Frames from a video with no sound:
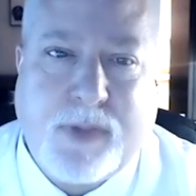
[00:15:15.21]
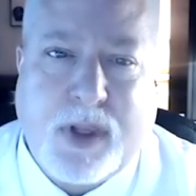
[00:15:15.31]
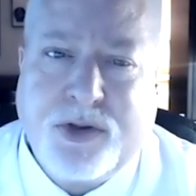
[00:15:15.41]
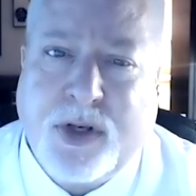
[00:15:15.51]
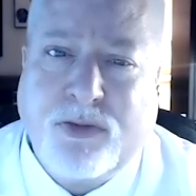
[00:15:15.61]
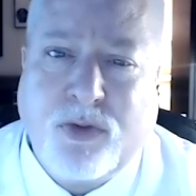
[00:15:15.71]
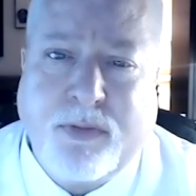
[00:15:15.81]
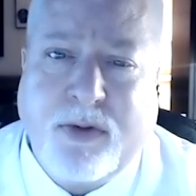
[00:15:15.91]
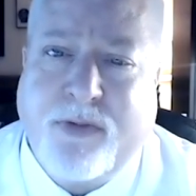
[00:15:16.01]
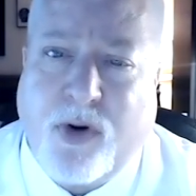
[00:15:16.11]
She has
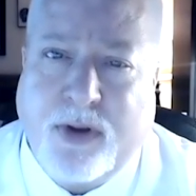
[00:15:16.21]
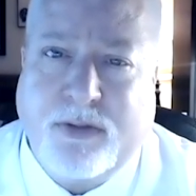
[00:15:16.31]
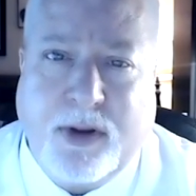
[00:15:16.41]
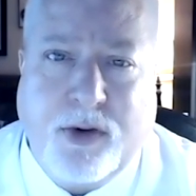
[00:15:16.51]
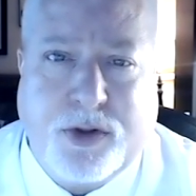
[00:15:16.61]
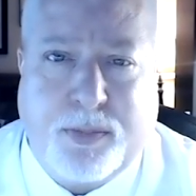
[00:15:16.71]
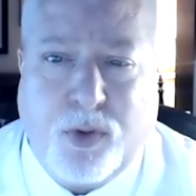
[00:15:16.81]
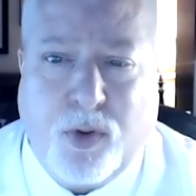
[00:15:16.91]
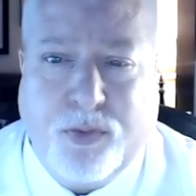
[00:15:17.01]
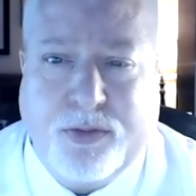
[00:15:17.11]
served in various leadership
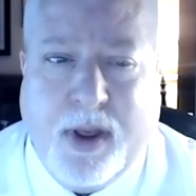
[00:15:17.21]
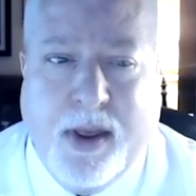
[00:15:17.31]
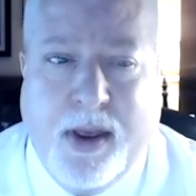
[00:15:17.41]
roles